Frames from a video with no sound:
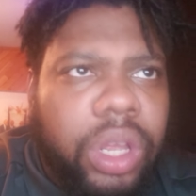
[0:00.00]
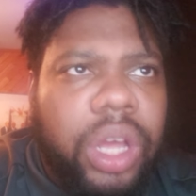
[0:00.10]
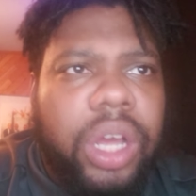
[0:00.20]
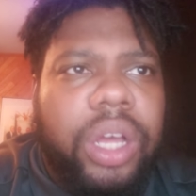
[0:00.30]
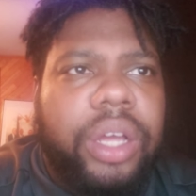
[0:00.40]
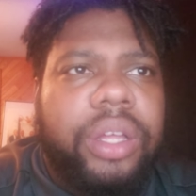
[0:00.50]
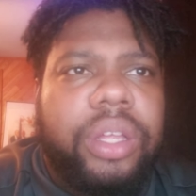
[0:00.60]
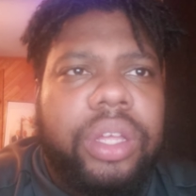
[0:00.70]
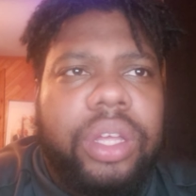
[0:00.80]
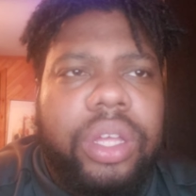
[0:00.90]
Uh,
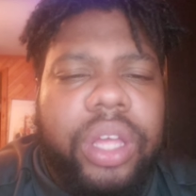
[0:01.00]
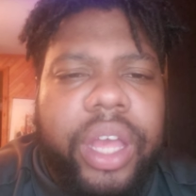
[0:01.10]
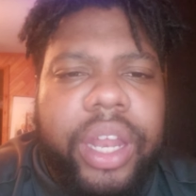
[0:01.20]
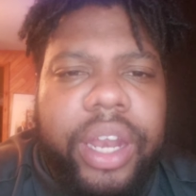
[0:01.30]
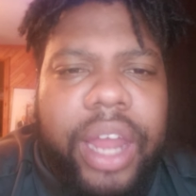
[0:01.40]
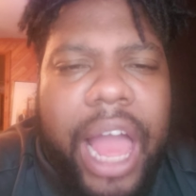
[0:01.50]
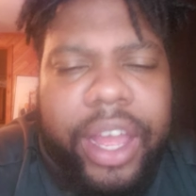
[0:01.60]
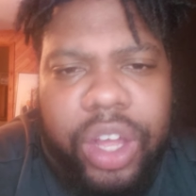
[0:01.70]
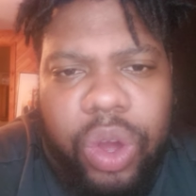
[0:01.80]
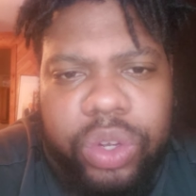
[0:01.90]
and I
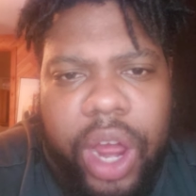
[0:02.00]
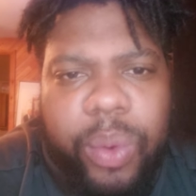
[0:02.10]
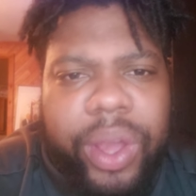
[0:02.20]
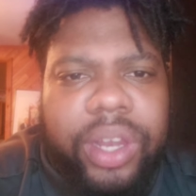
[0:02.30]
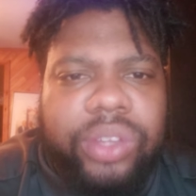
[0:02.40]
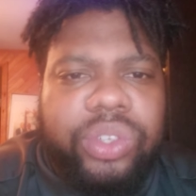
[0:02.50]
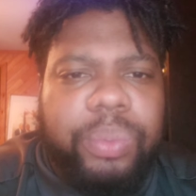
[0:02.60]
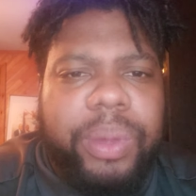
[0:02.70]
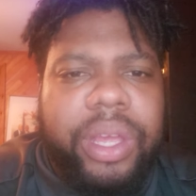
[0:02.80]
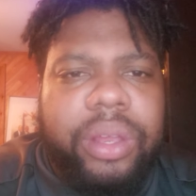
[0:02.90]
can go directly into
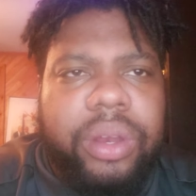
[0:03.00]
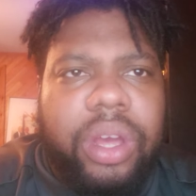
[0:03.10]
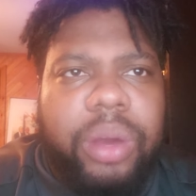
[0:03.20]
being